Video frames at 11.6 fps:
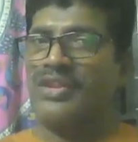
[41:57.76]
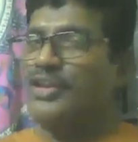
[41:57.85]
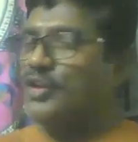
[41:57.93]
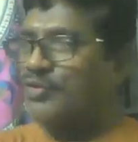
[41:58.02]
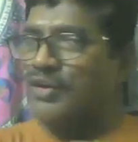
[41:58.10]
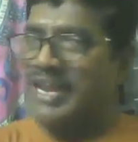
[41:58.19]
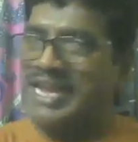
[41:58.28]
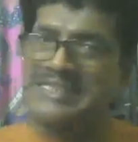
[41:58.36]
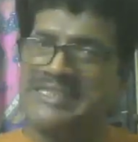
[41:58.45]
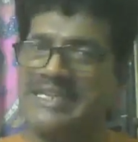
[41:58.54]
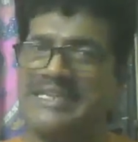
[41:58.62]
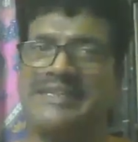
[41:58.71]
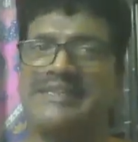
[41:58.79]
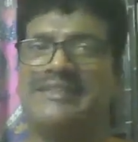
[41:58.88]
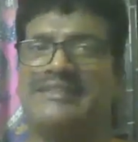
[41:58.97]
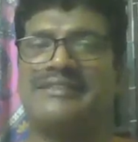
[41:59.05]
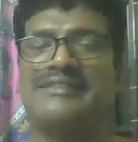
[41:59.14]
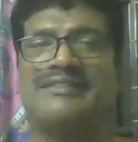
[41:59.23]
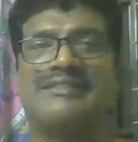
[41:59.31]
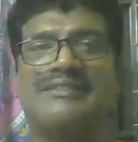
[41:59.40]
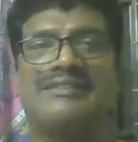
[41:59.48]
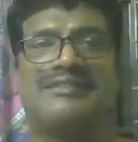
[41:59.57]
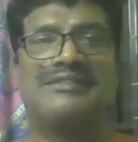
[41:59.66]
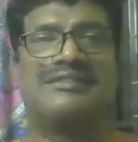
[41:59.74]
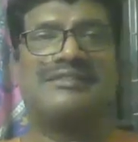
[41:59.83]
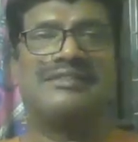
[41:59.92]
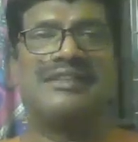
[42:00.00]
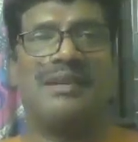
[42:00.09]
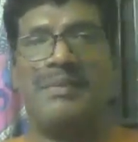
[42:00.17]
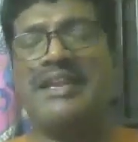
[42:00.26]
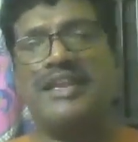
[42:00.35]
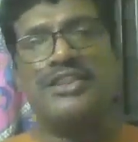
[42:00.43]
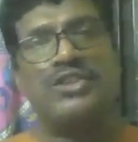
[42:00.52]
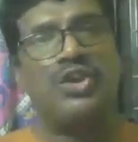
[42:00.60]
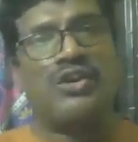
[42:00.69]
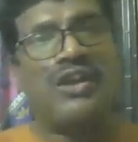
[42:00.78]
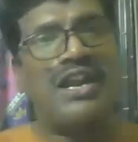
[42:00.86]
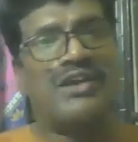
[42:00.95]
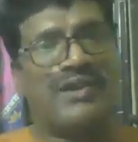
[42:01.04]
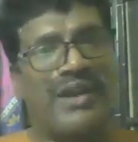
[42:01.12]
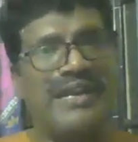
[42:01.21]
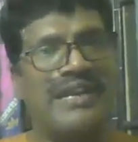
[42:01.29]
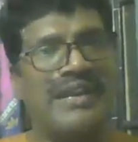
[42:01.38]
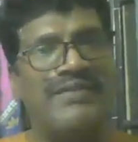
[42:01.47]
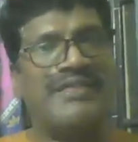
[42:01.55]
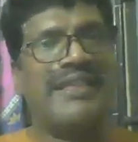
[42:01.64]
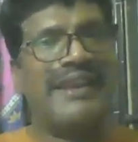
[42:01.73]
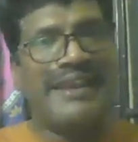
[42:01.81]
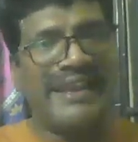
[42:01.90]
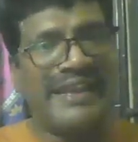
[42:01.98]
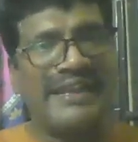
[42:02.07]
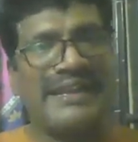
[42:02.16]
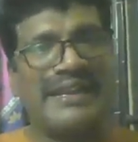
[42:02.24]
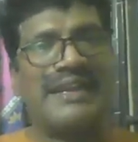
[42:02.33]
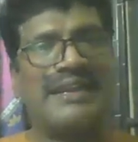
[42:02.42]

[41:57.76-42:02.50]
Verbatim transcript: your writing, because you are not writing with an ink,